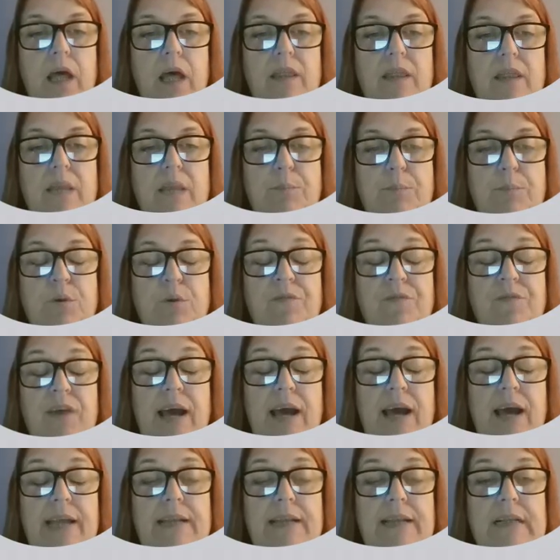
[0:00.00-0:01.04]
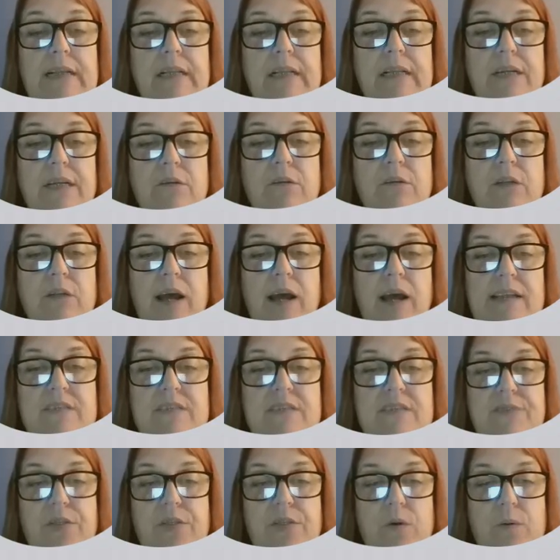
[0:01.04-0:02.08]
they provide clear lines of
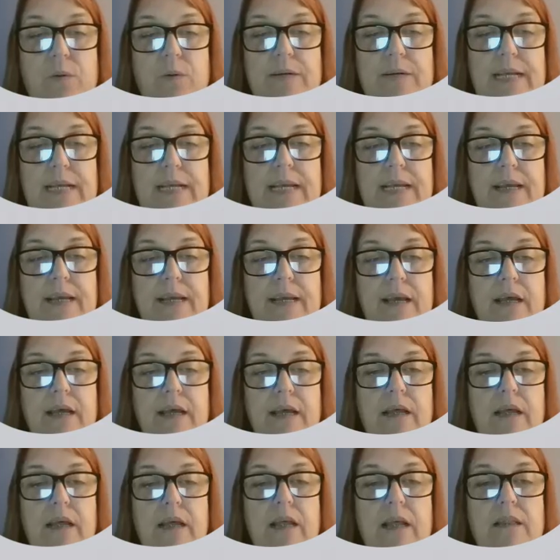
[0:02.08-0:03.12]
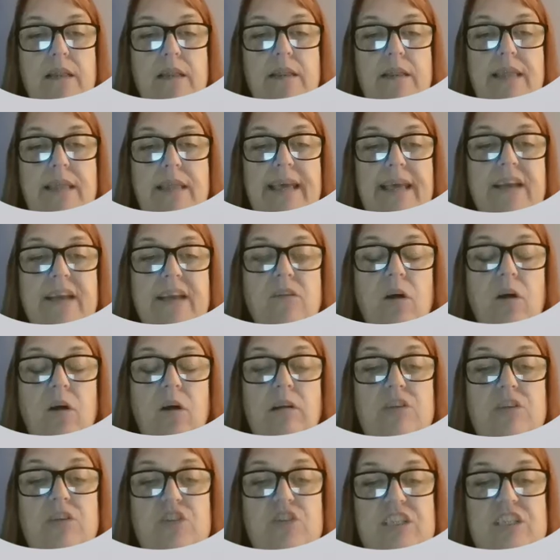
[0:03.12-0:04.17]
authority, they
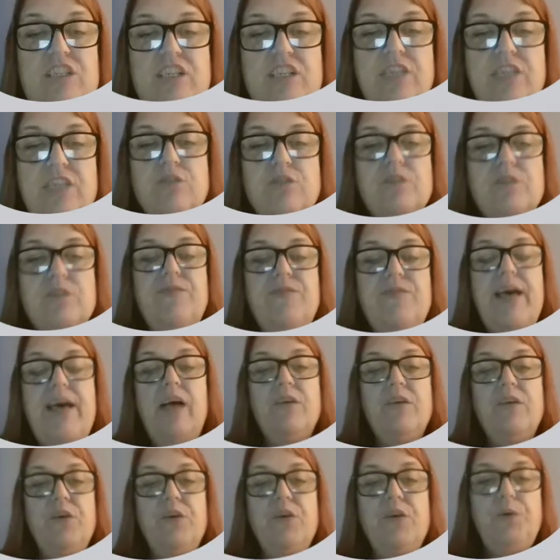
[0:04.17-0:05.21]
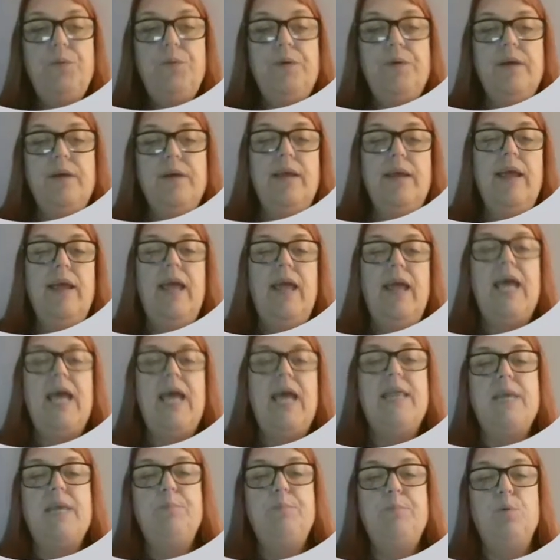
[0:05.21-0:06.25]
acknowledge each other's value,
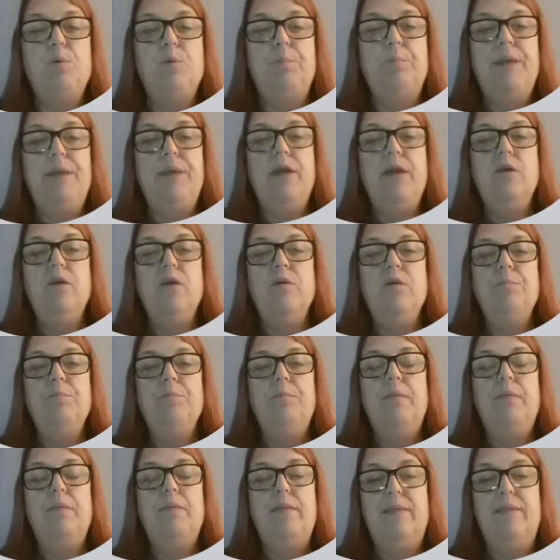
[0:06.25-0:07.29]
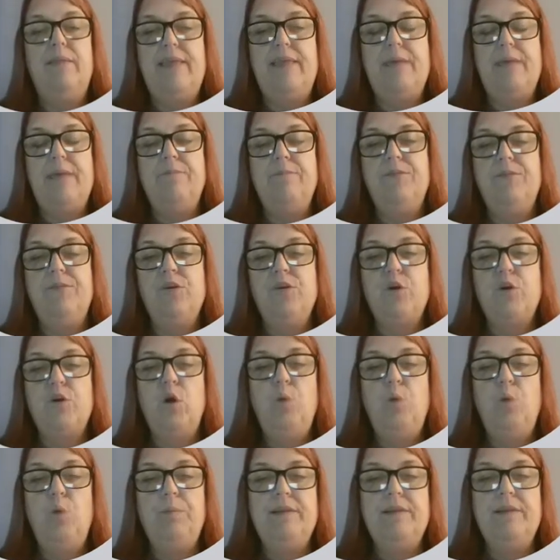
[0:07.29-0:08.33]
and they prepare them to
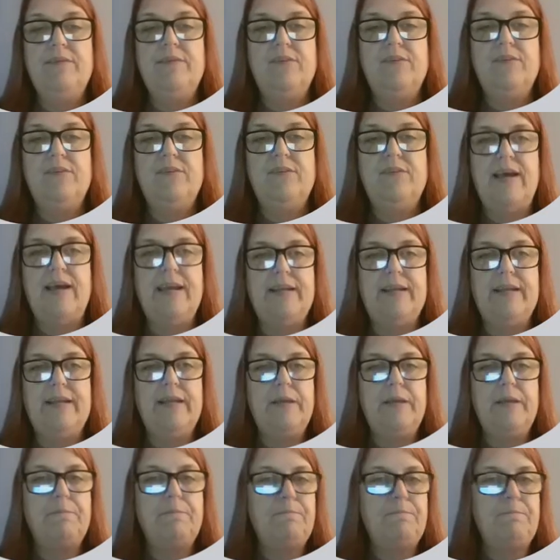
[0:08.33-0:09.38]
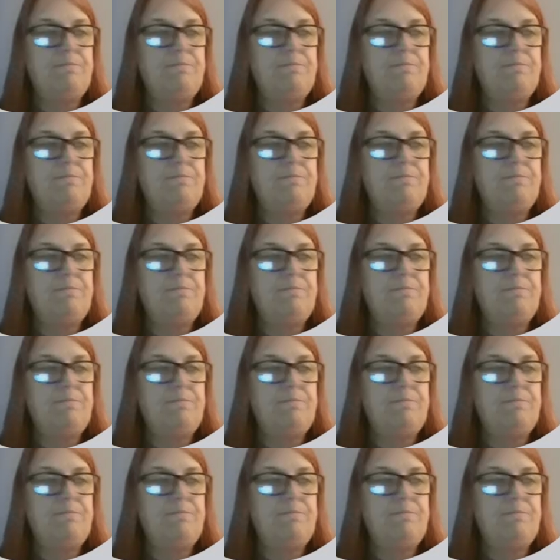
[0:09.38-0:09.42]
cope in society.